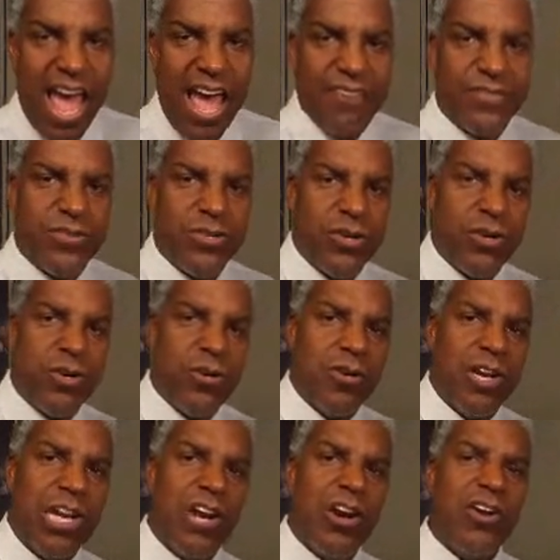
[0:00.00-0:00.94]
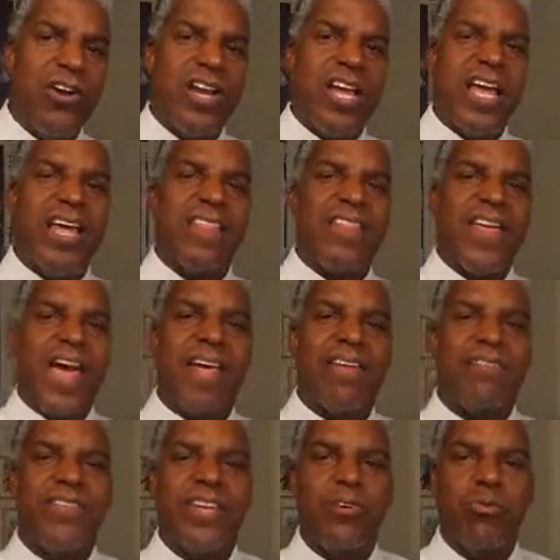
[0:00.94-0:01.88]
After learning
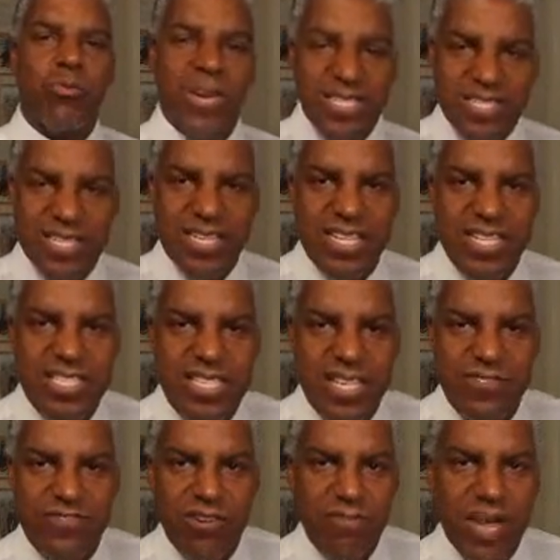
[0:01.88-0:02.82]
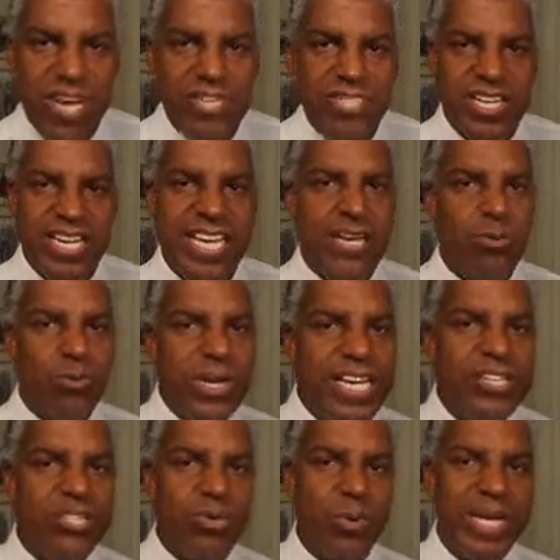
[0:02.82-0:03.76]
that the residence information he
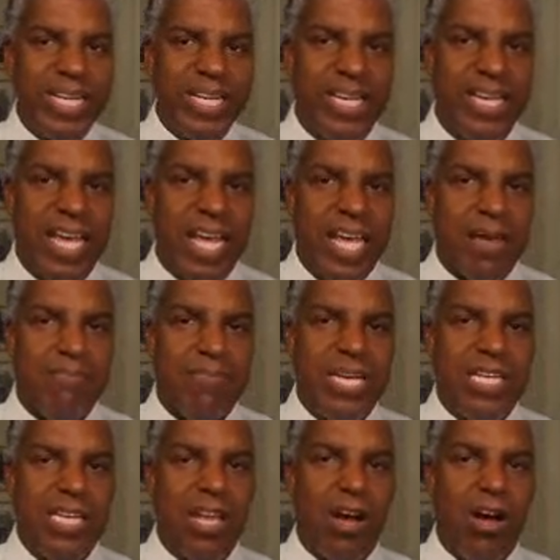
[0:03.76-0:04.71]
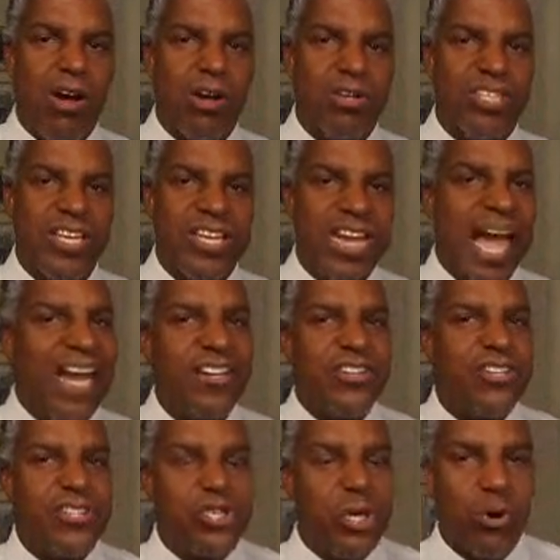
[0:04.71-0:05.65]
retweeted belonged not
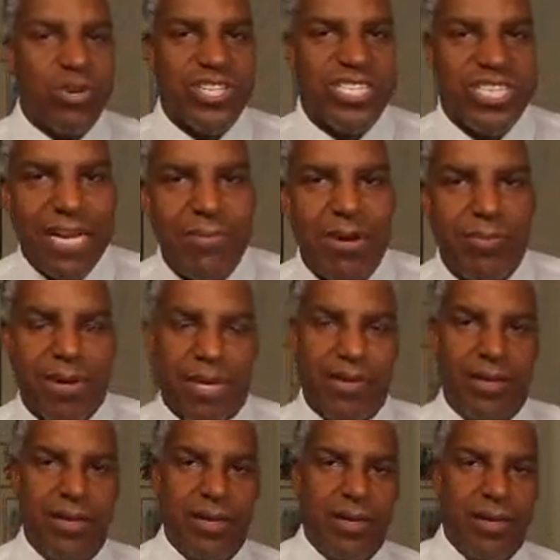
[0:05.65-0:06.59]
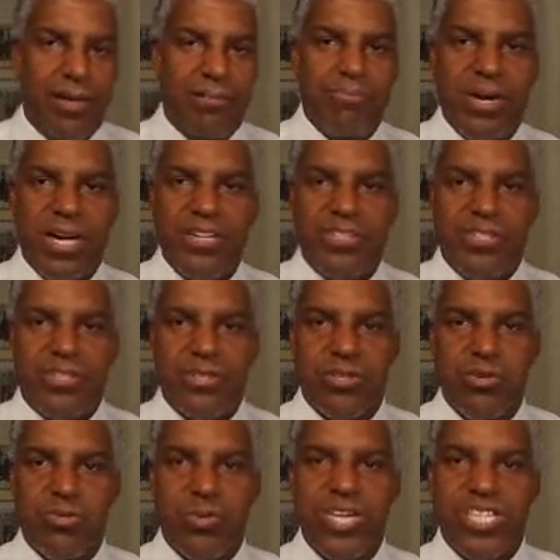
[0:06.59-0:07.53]
to George Zimmerman, but
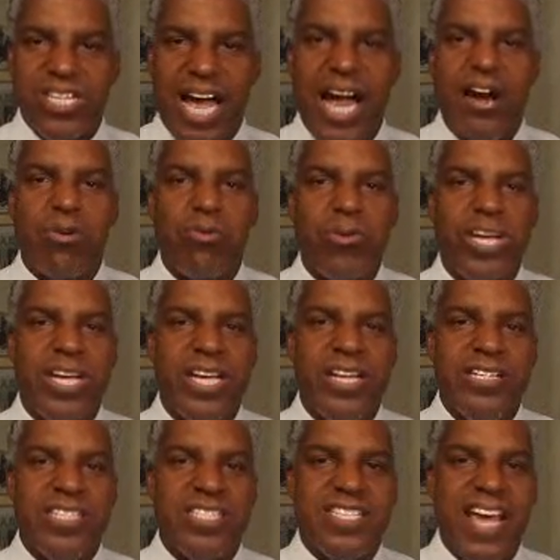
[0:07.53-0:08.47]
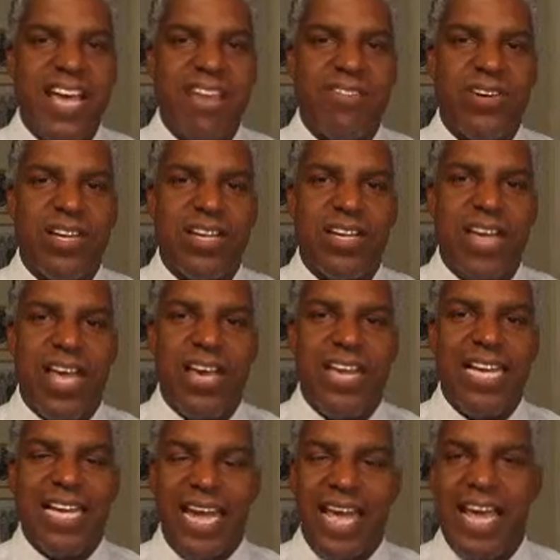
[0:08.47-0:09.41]
to retirees David
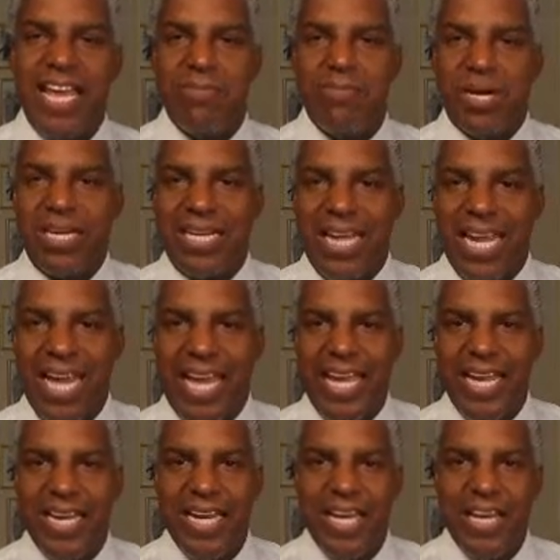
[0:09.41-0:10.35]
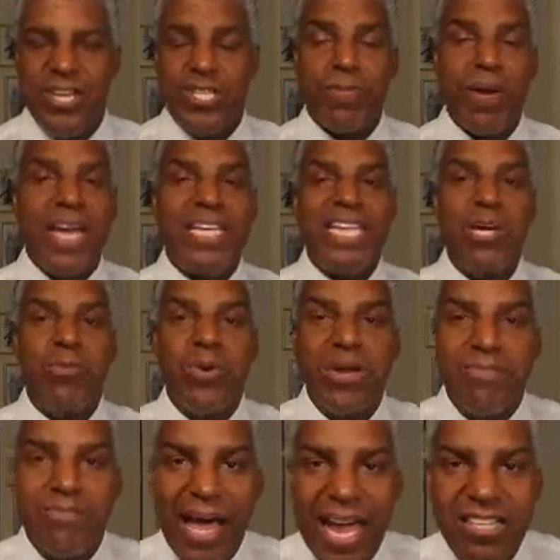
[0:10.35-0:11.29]
and Elaine McClain, Spike Lee
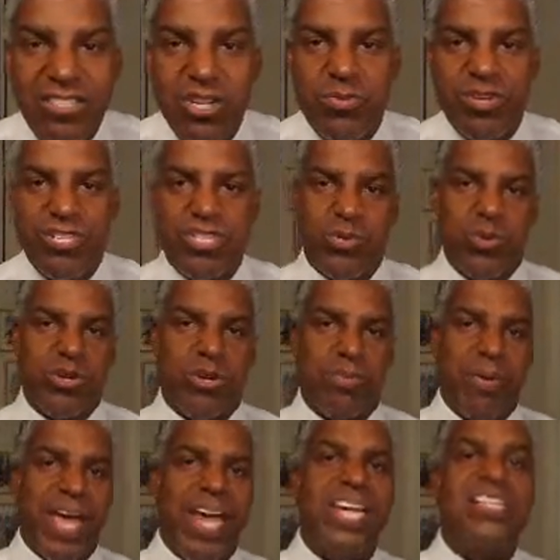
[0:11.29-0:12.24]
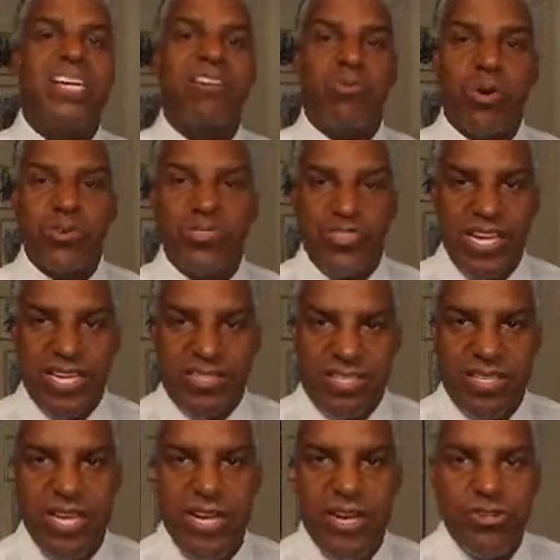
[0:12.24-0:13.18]
went back to his Twitter page and wrote this